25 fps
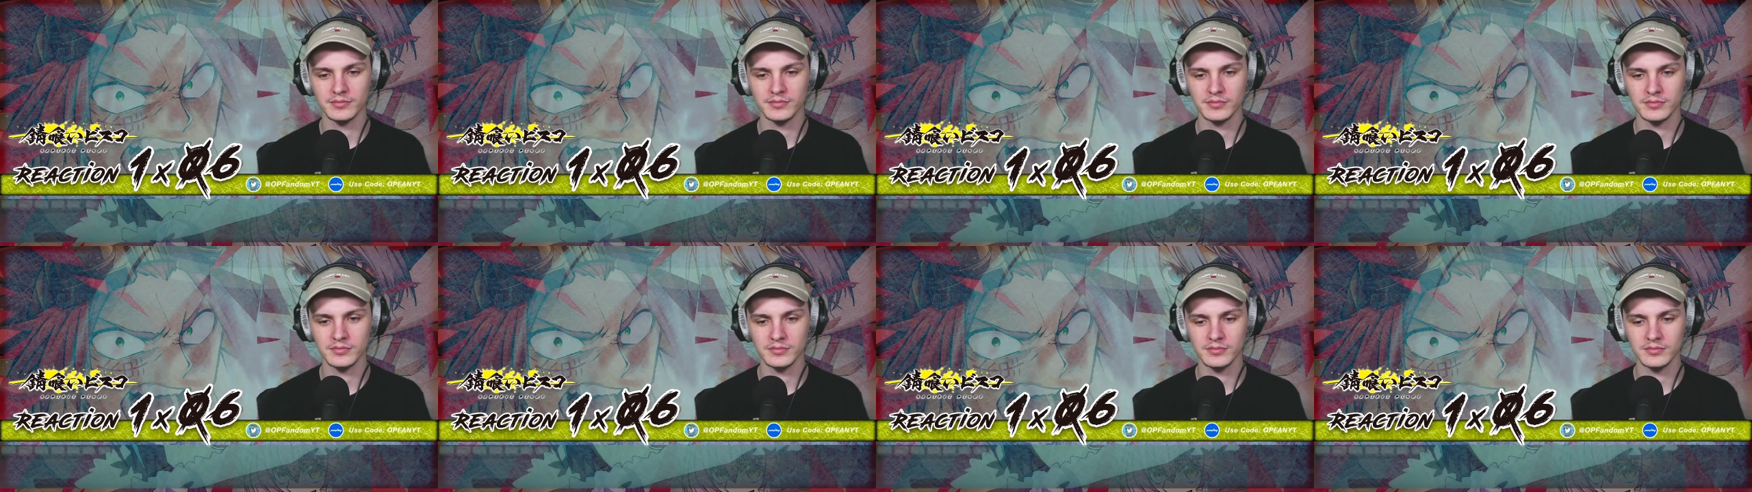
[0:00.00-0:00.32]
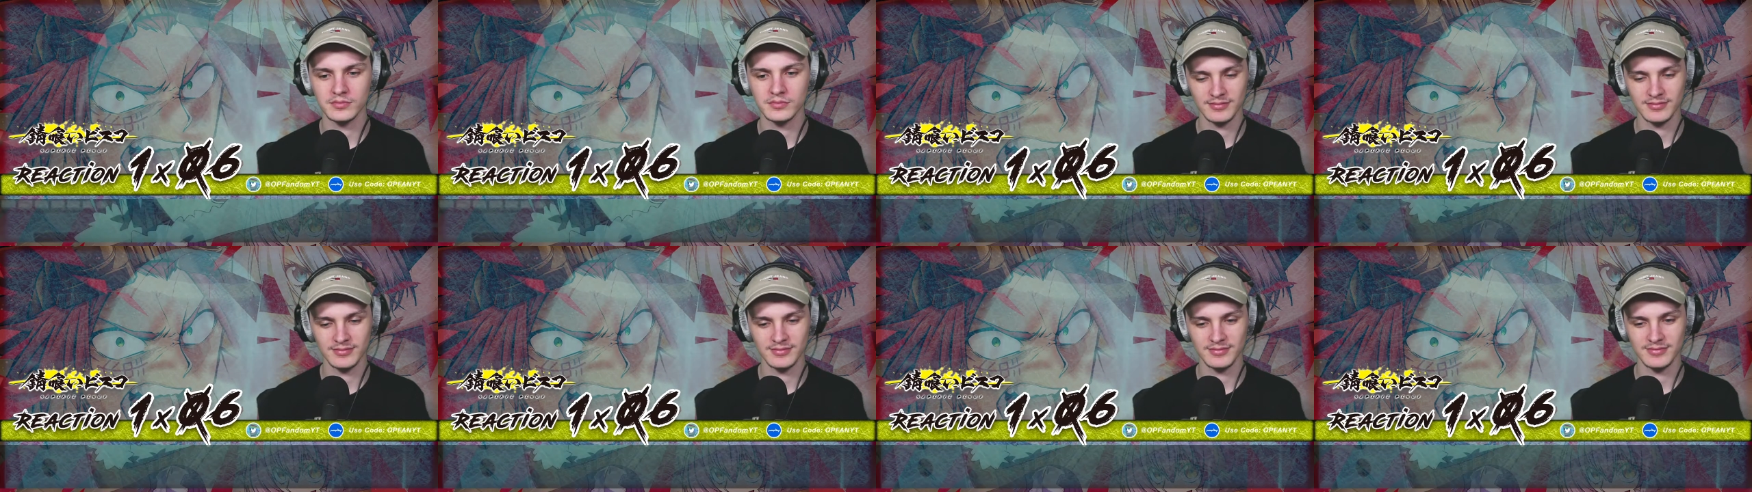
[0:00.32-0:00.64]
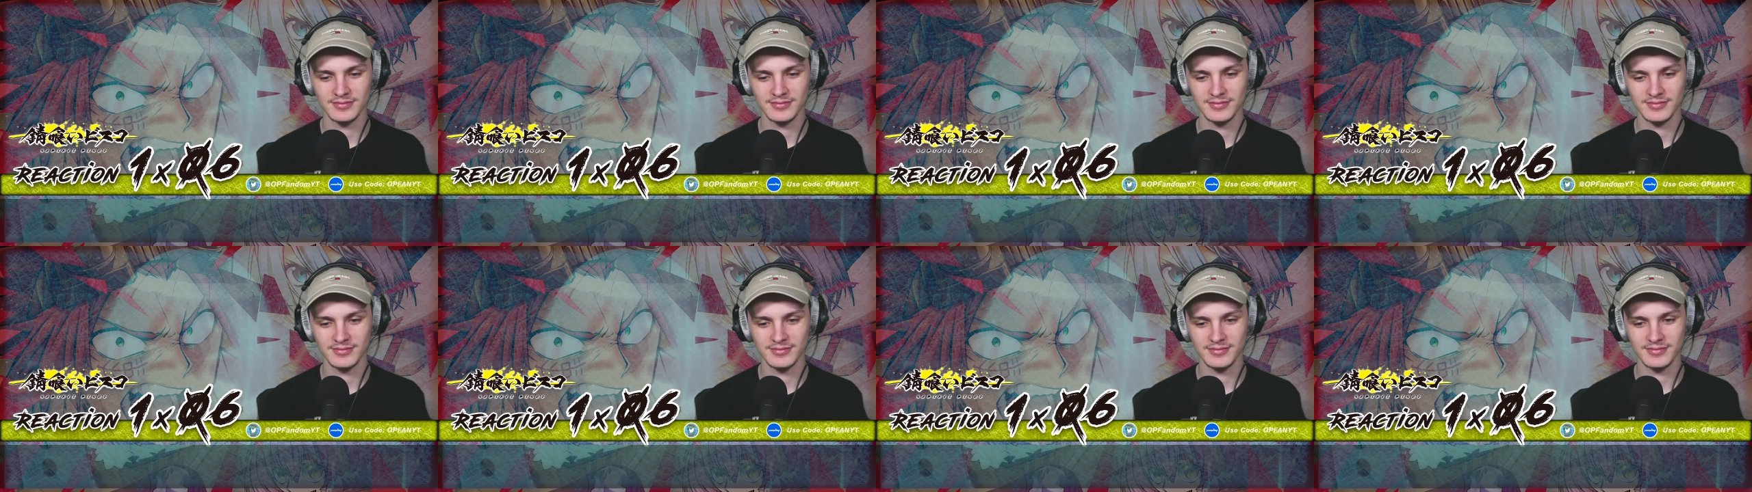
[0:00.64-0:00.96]

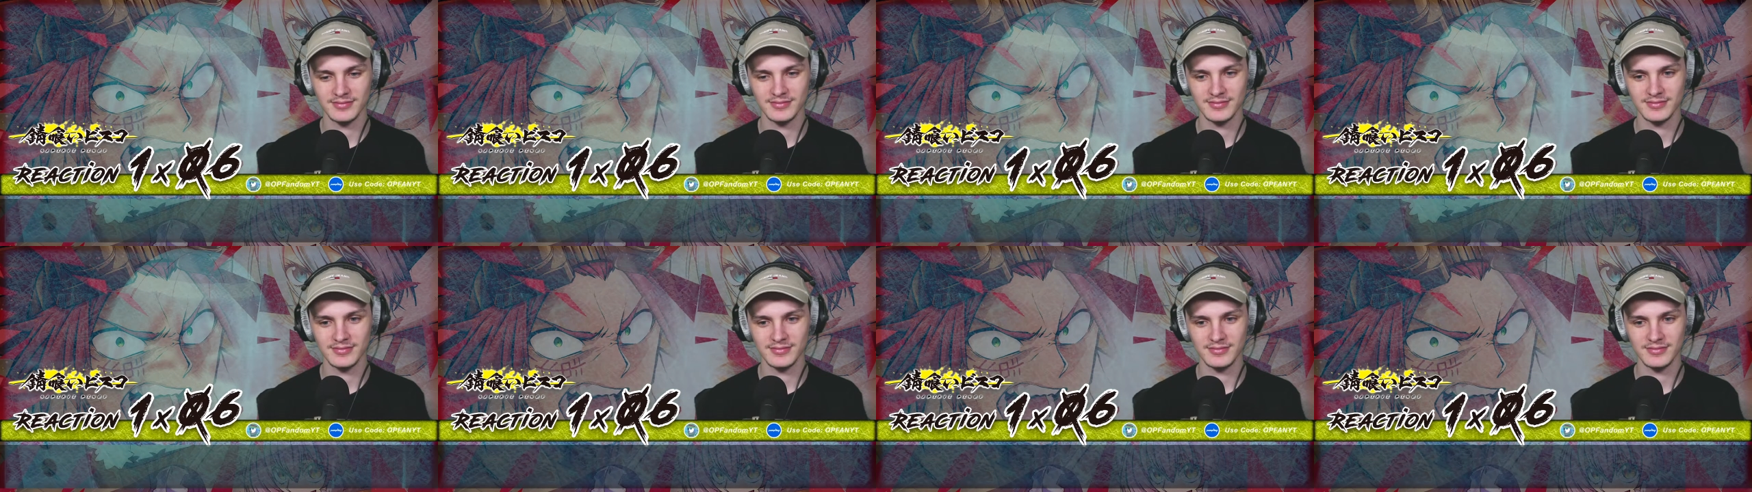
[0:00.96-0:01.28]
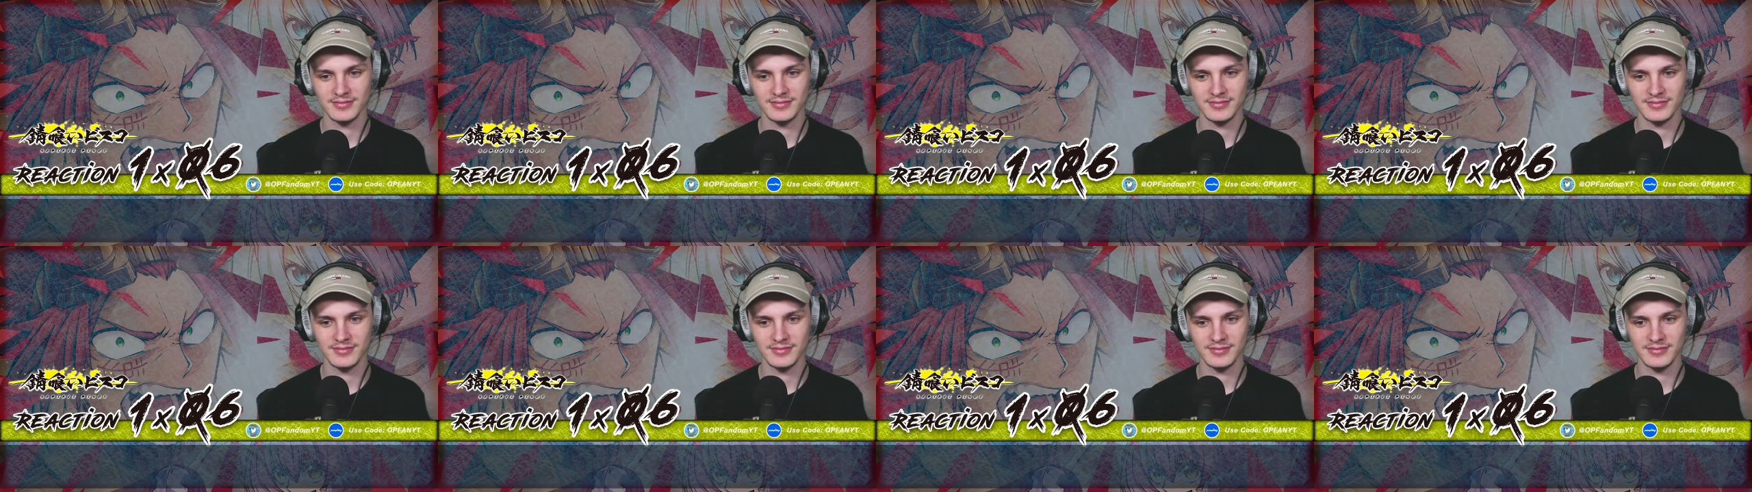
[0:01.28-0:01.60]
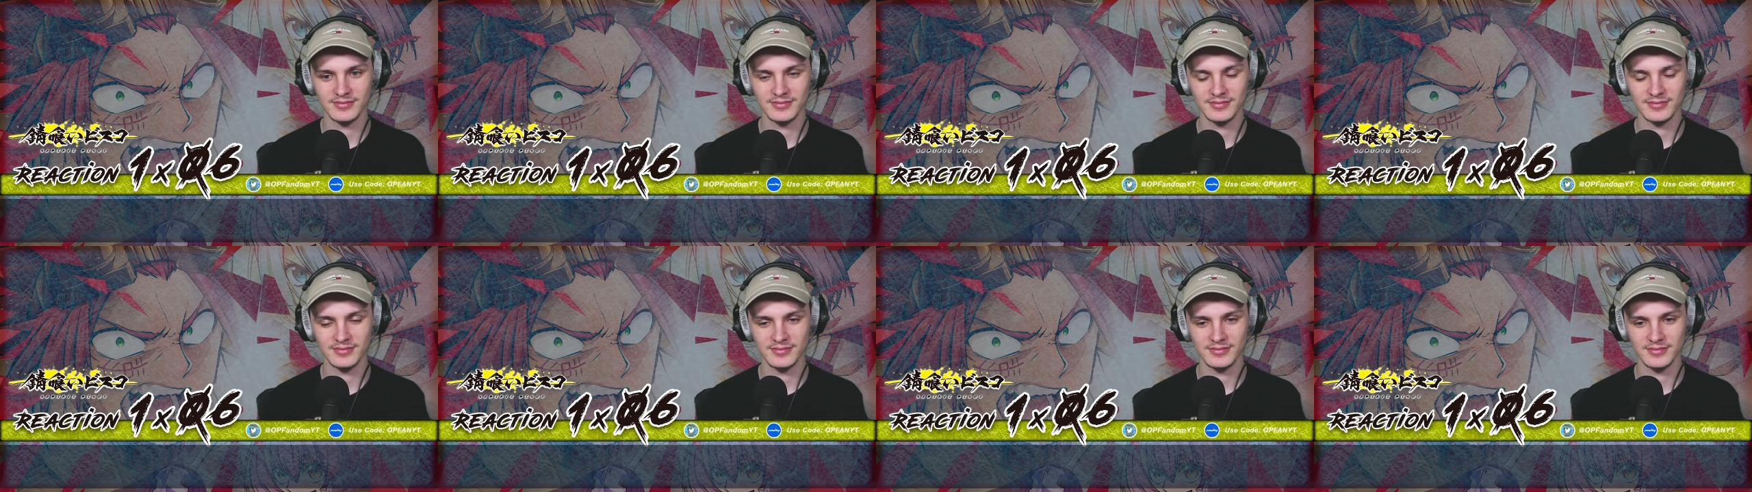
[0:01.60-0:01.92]

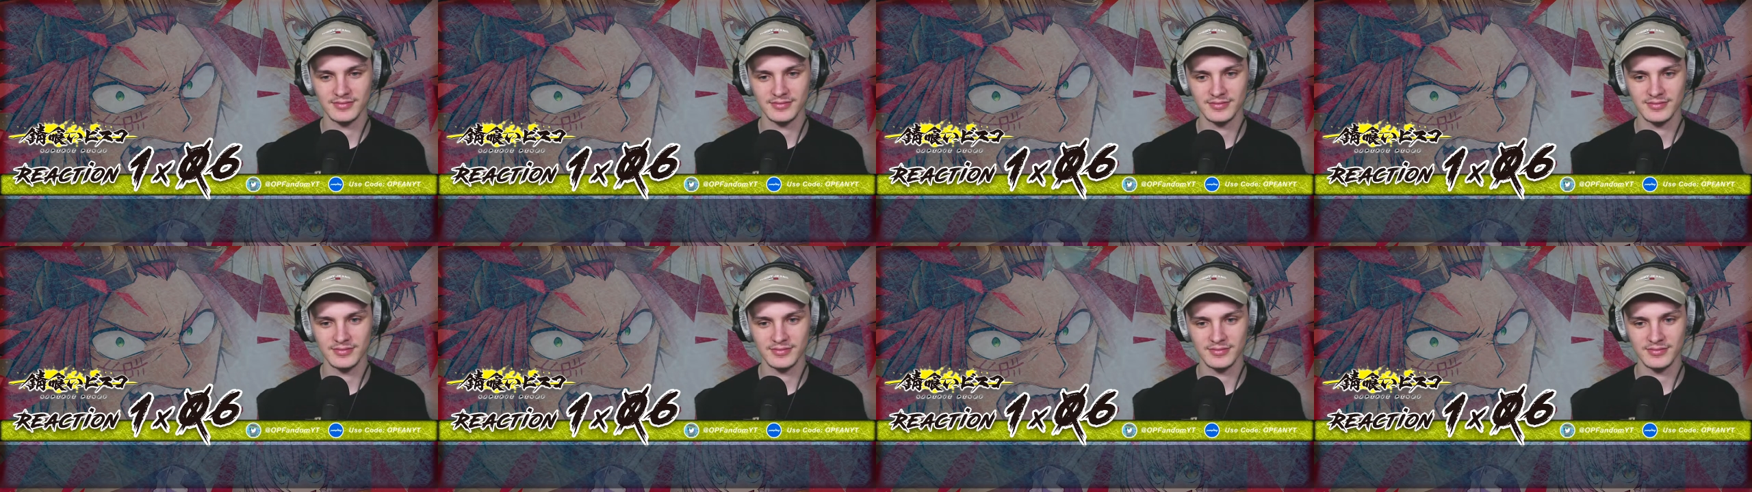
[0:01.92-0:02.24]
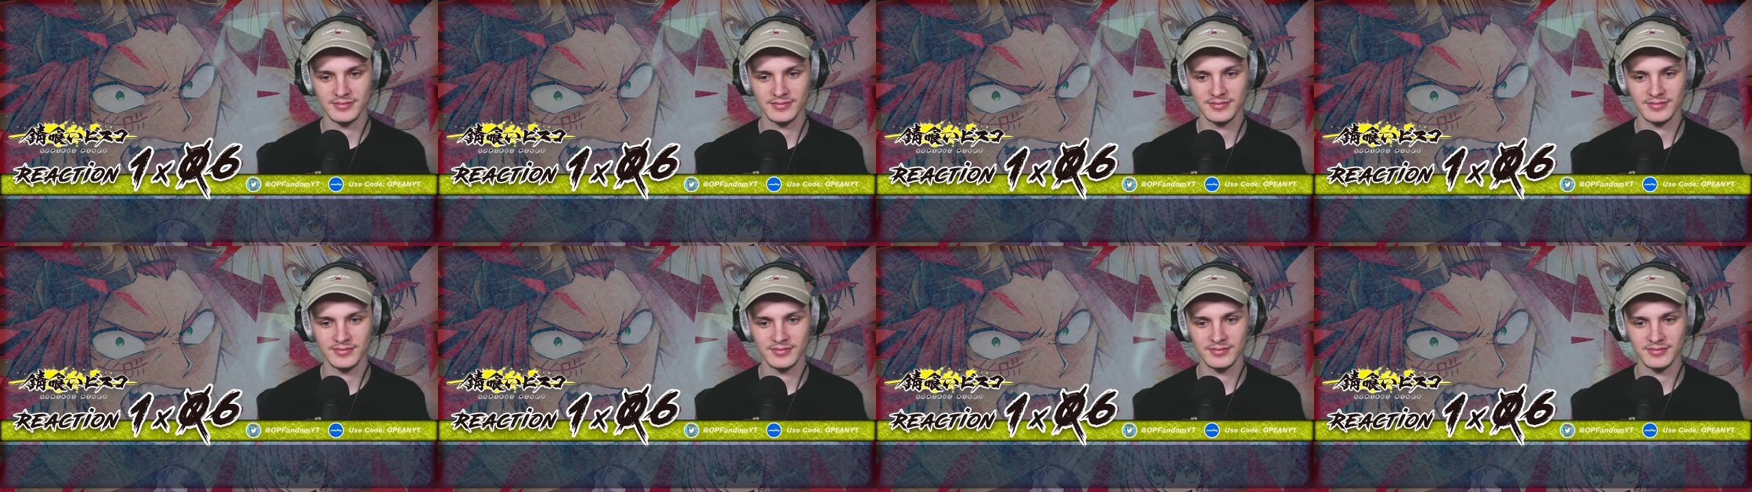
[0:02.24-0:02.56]
(silence)